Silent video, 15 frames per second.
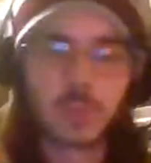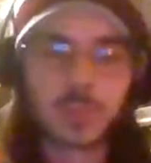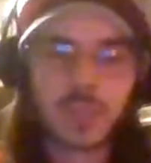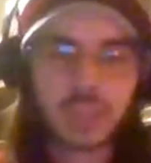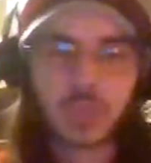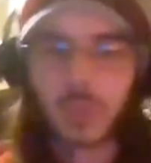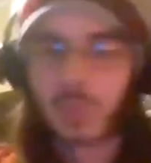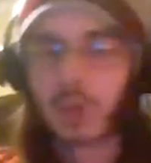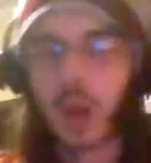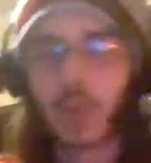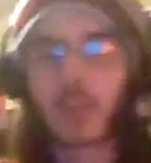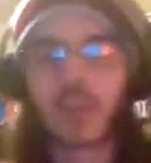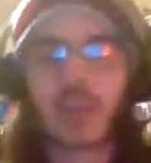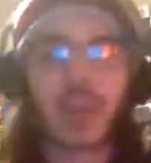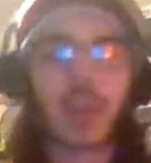I mean, you
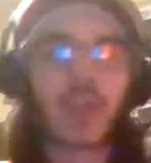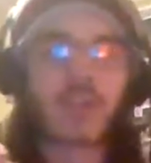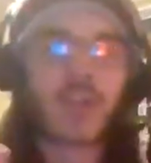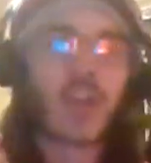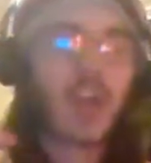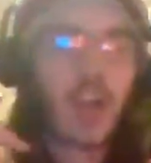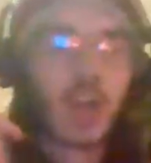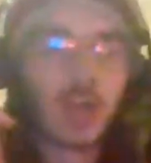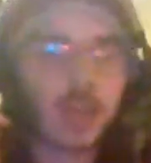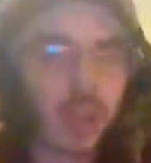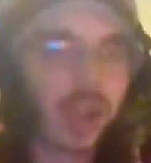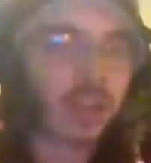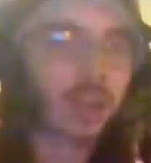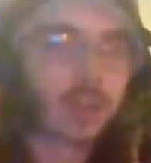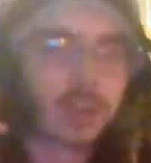probably have
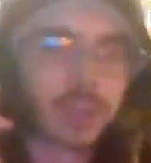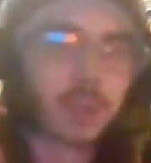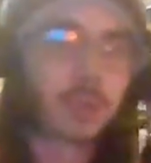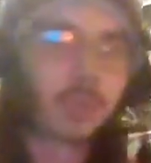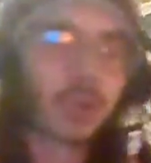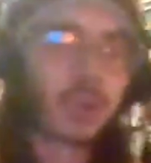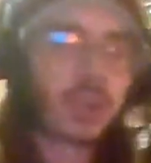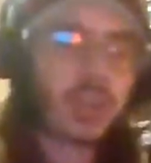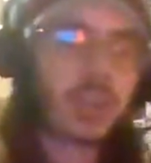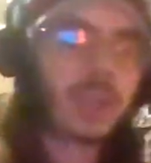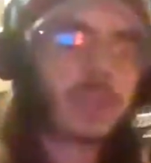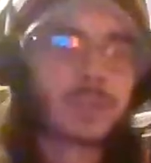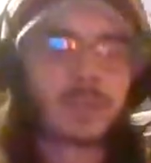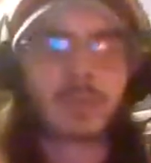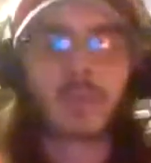thought of some
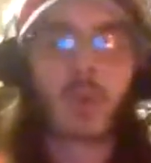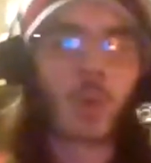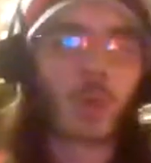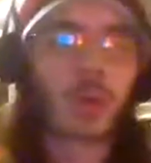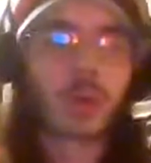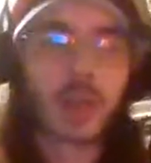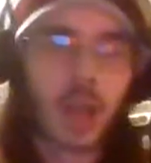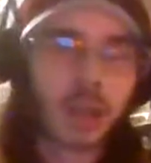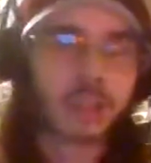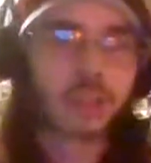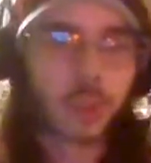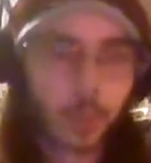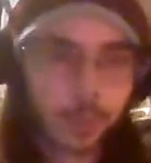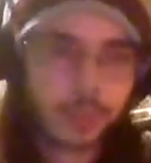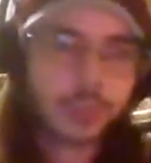good or not
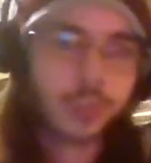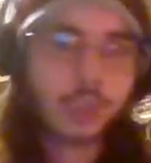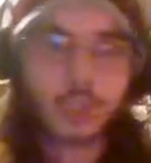so good